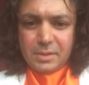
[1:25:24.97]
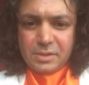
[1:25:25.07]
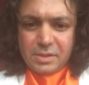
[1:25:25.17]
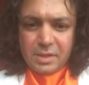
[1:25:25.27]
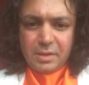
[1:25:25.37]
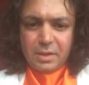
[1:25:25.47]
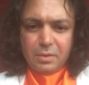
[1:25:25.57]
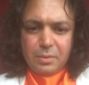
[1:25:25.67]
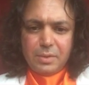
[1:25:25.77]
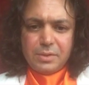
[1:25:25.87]
Sherry
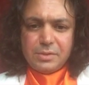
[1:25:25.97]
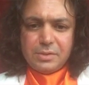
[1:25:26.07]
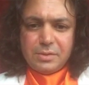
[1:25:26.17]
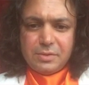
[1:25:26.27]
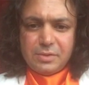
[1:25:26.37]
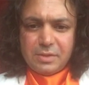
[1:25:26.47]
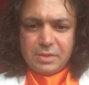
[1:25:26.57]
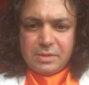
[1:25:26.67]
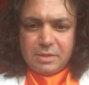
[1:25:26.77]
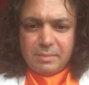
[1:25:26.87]
Louise
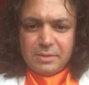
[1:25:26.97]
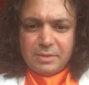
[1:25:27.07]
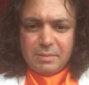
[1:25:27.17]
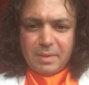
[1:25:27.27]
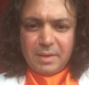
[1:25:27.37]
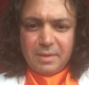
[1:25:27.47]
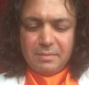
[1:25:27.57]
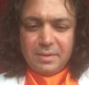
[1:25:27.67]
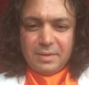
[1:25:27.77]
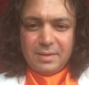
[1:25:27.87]
says, Namaste, my
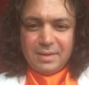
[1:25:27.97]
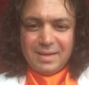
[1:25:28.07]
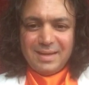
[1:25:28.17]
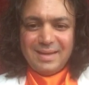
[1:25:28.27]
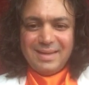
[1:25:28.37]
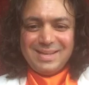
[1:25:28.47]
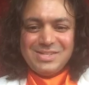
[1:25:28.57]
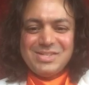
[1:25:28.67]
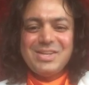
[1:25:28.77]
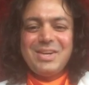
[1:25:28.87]
lovely. Hey,
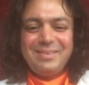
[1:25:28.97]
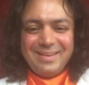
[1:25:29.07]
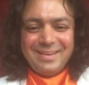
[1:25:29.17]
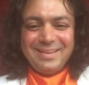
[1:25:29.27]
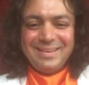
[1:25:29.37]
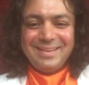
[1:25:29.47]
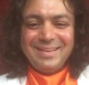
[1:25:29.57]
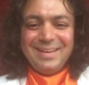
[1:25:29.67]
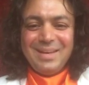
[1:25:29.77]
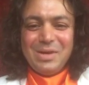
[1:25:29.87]
Sherry.
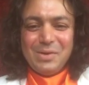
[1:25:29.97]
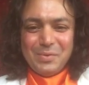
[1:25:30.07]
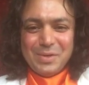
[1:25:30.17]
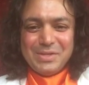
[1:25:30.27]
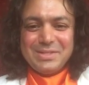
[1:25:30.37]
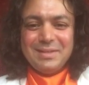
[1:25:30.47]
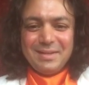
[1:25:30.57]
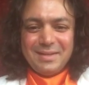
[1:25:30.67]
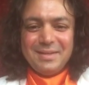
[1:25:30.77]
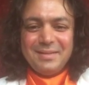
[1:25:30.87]
Louise,
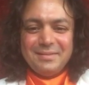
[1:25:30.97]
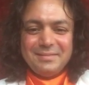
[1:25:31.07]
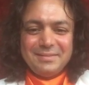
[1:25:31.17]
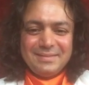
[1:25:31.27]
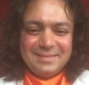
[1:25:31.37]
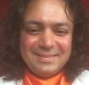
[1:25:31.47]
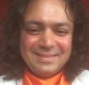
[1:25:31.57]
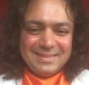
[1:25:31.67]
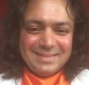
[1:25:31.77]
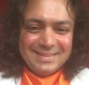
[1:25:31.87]
love.
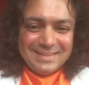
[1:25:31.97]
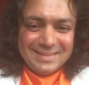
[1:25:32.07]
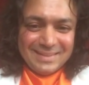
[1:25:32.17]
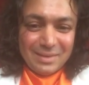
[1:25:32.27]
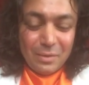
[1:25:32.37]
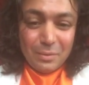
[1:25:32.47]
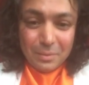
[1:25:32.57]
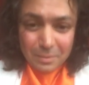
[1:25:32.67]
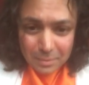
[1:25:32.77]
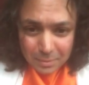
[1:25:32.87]
Oh,
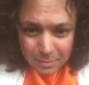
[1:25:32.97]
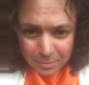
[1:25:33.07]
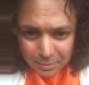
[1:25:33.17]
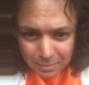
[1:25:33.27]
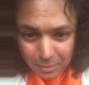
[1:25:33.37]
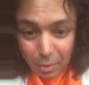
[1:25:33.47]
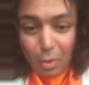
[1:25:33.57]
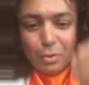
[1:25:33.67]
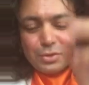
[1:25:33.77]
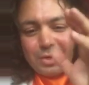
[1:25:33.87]

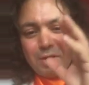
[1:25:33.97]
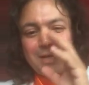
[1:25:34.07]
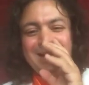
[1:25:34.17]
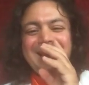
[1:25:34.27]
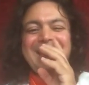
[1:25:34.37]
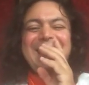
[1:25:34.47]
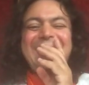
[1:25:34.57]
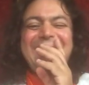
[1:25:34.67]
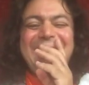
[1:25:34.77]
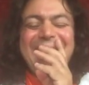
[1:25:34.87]
low, sorry.
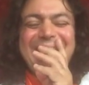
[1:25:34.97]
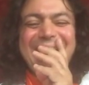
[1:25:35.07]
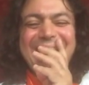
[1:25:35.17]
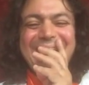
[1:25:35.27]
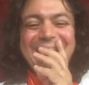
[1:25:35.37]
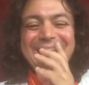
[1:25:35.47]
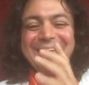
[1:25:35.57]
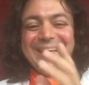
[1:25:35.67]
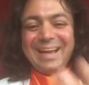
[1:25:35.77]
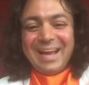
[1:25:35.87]

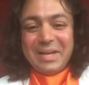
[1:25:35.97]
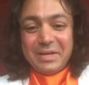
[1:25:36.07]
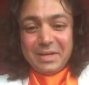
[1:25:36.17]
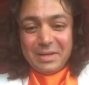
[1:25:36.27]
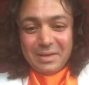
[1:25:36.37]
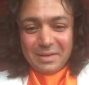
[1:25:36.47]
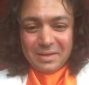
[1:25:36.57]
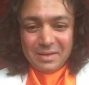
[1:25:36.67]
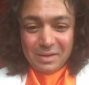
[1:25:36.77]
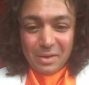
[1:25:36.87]
I read a
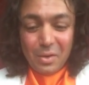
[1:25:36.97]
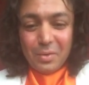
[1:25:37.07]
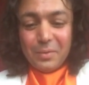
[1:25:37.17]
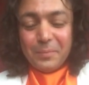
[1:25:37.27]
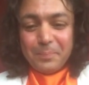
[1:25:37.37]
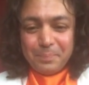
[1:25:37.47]
low.